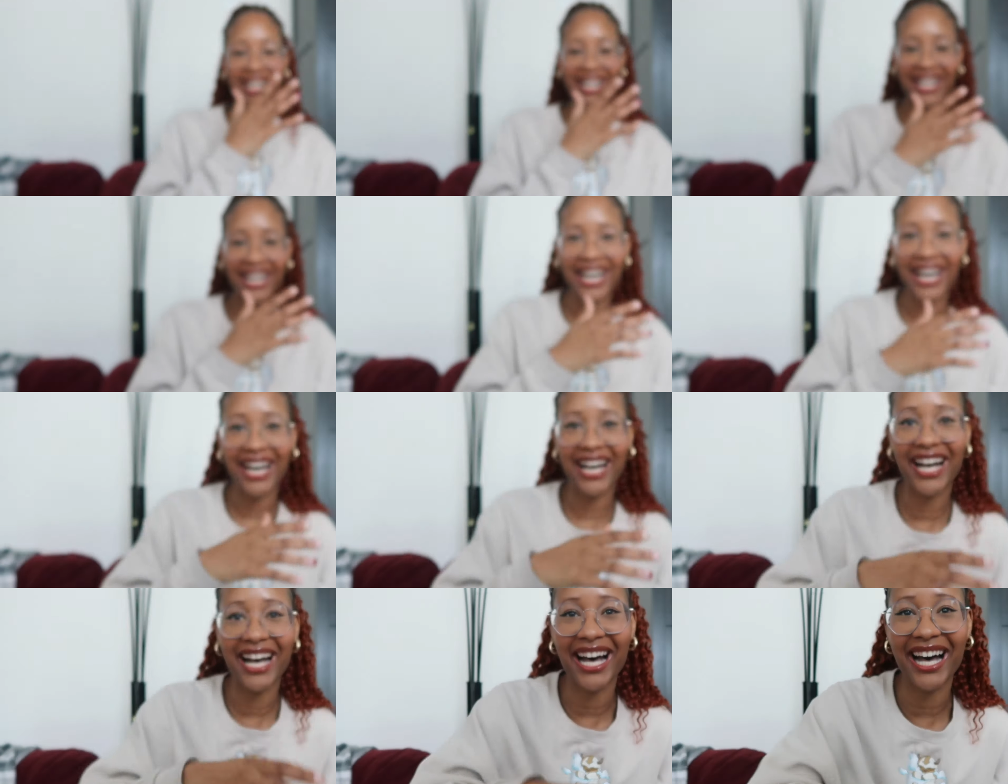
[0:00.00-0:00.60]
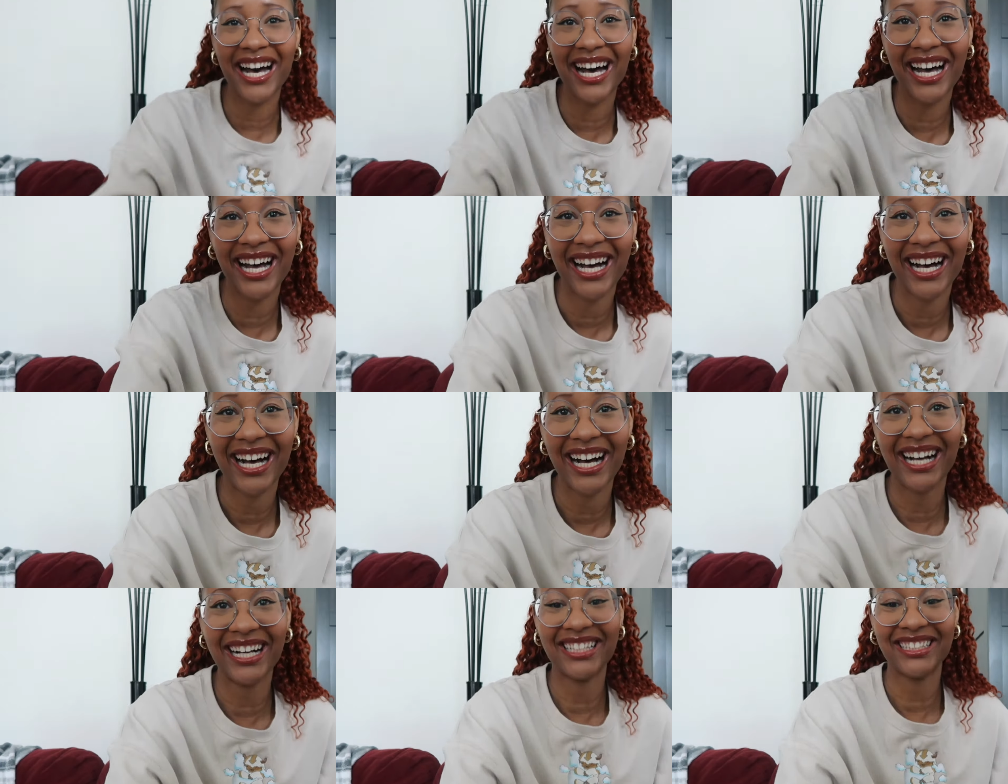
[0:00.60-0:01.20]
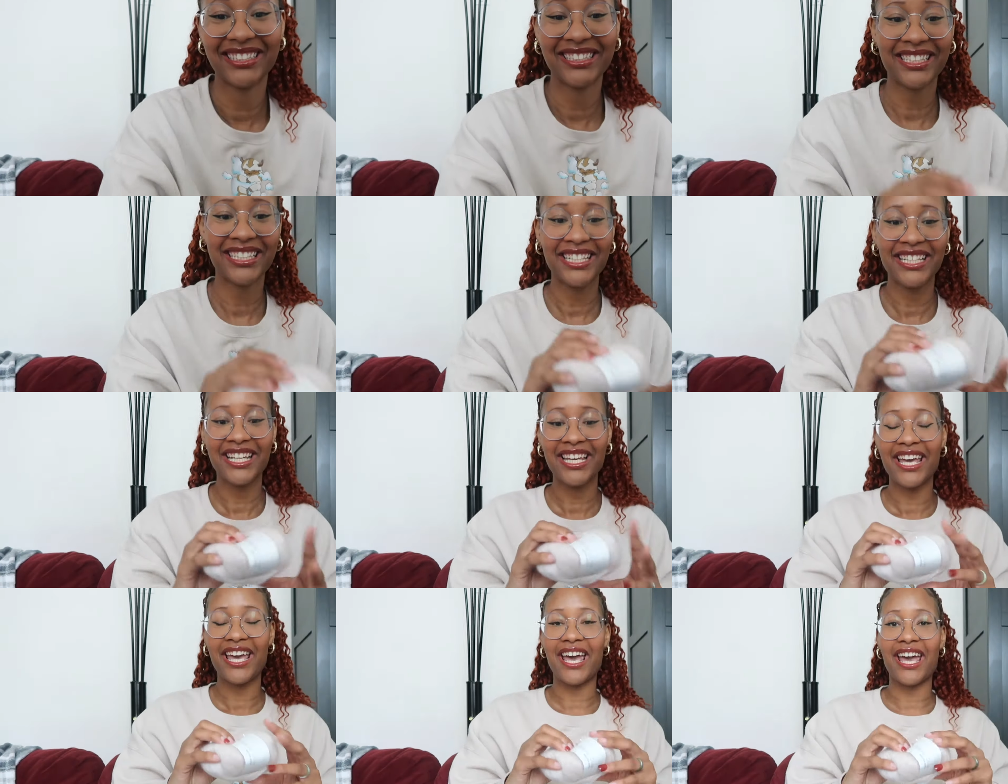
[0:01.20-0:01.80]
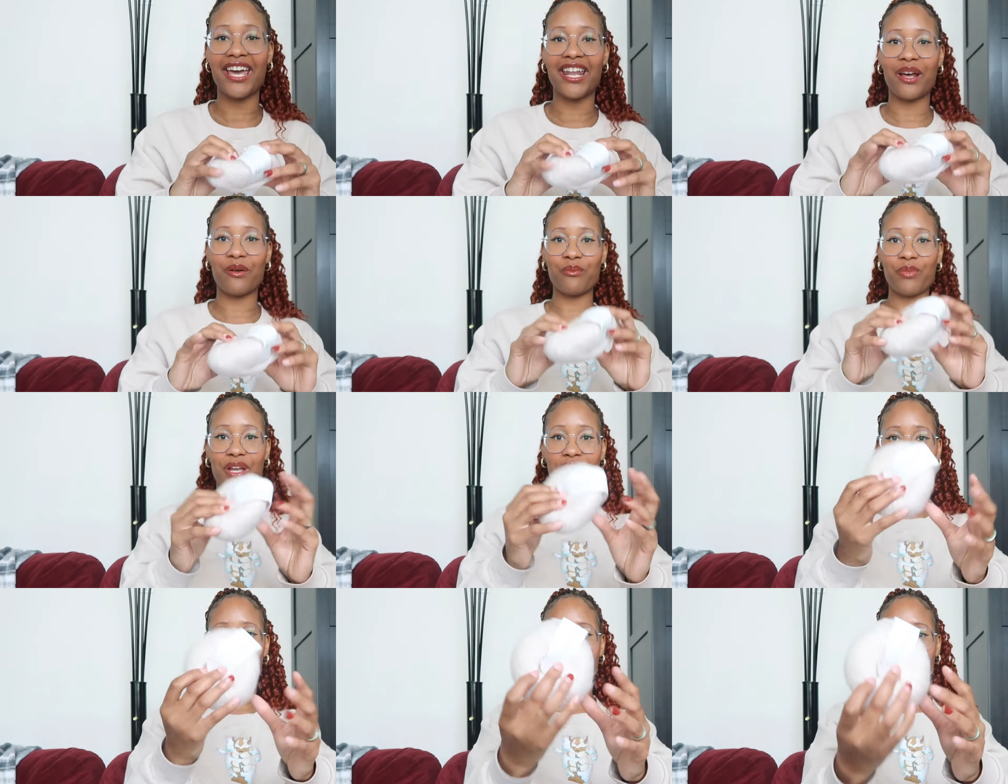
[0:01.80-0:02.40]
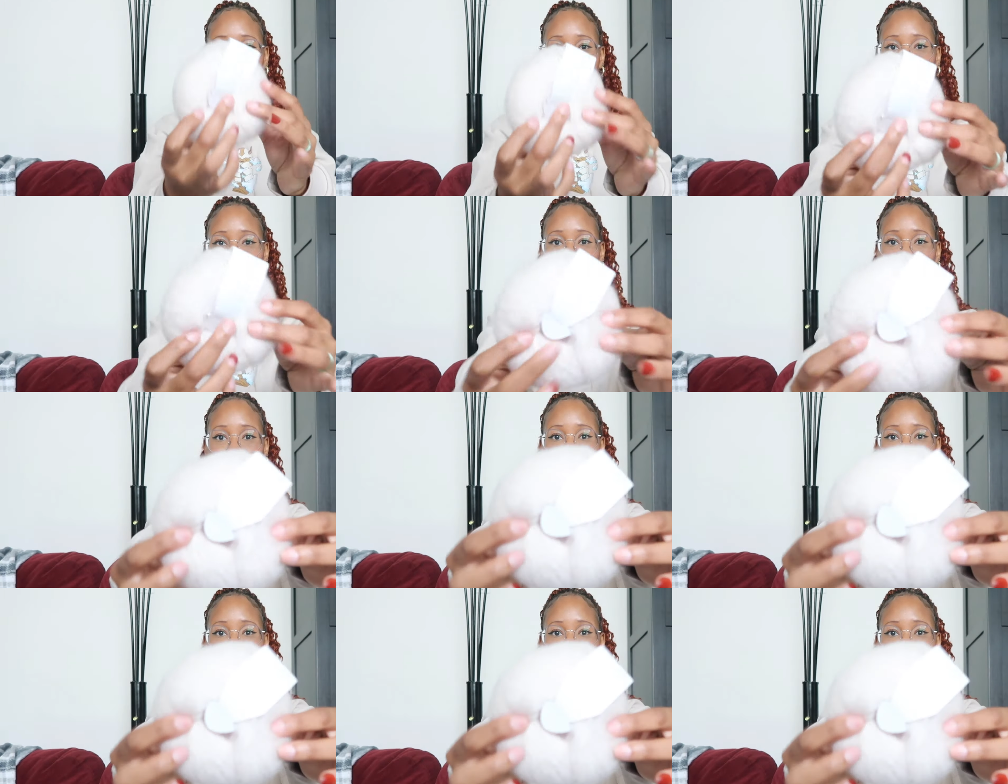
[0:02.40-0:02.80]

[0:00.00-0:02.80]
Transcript: No! And I'm pairing it